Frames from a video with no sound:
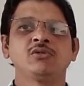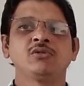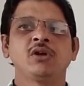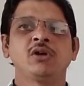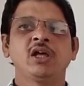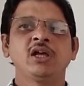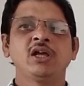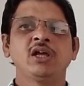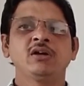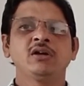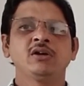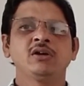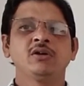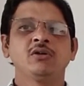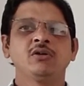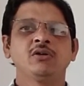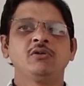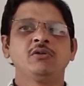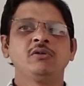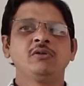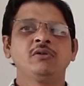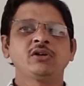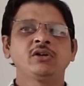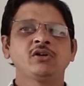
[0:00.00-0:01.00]
today
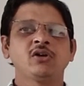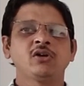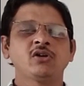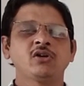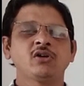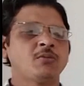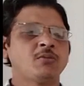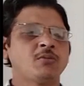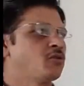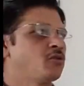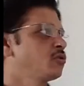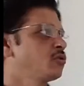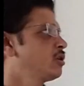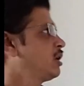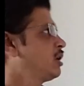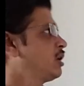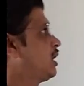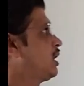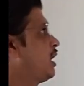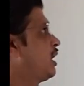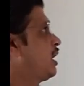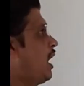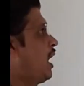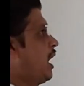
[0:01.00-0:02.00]
we will talk about
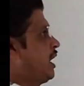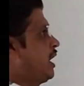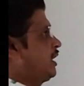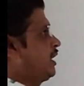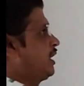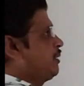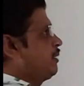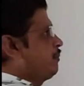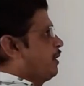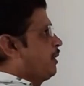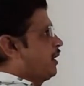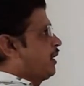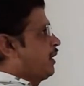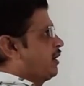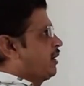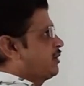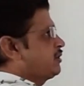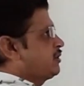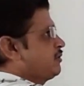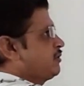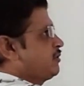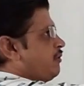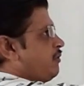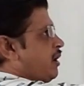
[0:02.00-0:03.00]

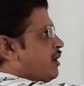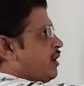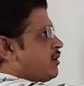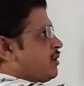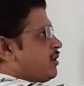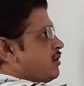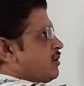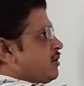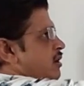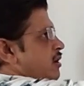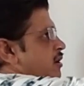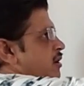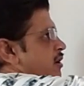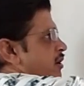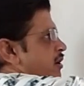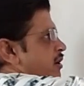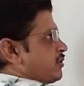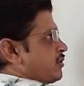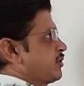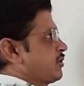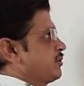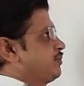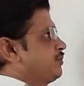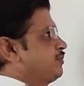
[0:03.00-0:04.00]
antihepatitis virus
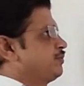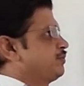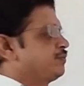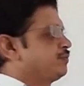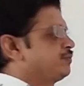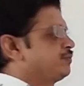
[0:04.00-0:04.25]
drugs.